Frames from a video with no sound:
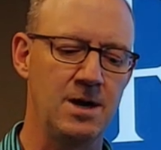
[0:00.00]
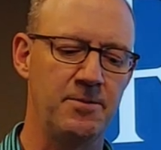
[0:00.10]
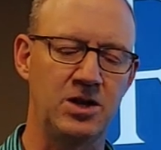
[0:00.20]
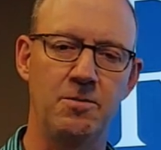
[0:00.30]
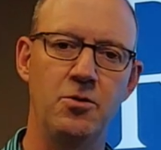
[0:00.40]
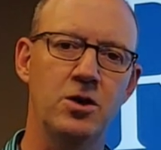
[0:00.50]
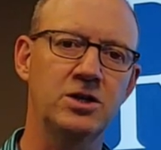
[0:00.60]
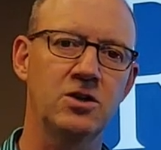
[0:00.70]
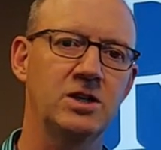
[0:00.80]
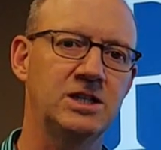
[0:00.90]
But the
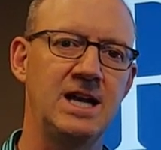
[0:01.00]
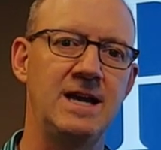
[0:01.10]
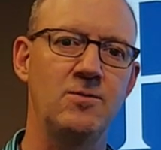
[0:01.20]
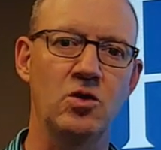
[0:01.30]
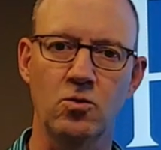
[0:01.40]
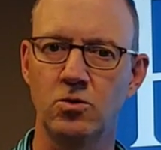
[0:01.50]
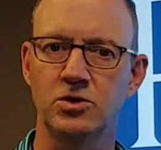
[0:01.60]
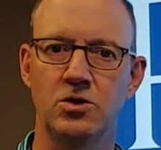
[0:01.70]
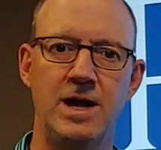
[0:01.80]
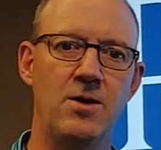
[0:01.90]
books are the same and the
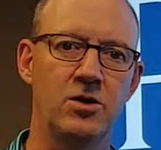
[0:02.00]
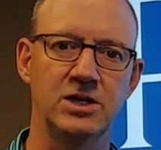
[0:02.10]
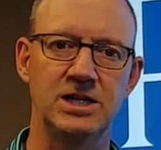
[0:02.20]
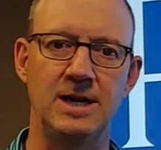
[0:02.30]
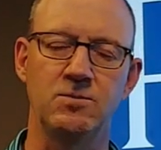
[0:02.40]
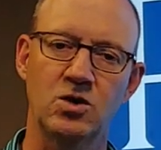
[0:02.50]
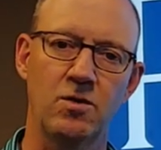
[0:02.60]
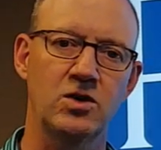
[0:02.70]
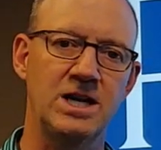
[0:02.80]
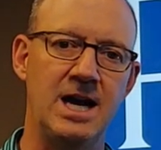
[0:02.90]
rules are now all the same. So
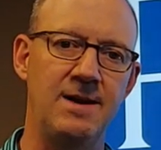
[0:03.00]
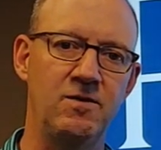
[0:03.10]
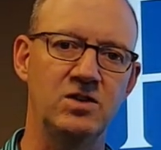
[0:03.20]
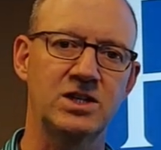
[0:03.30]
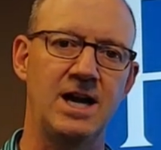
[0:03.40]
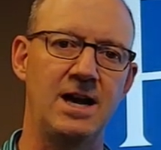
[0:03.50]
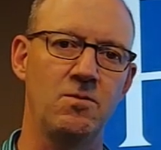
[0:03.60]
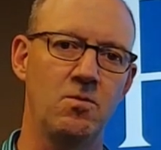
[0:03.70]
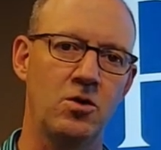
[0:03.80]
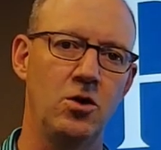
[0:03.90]
over time, we've just
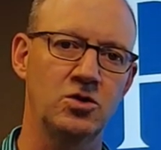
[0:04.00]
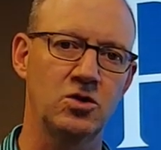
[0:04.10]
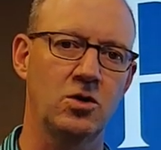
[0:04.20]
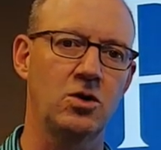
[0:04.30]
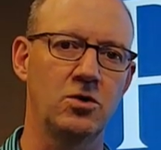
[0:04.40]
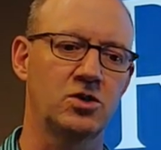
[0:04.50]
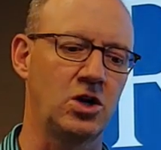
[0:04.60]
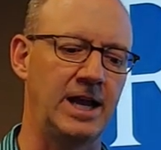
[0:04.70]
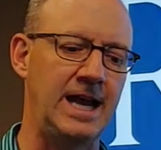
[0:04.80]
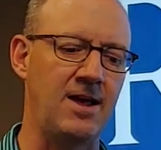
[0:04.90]
gotten closer and
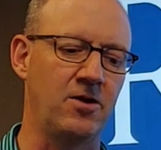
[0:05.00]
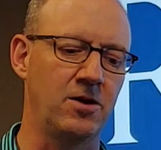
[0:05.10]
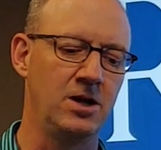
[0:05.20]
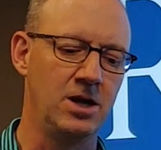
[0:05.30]
closer together.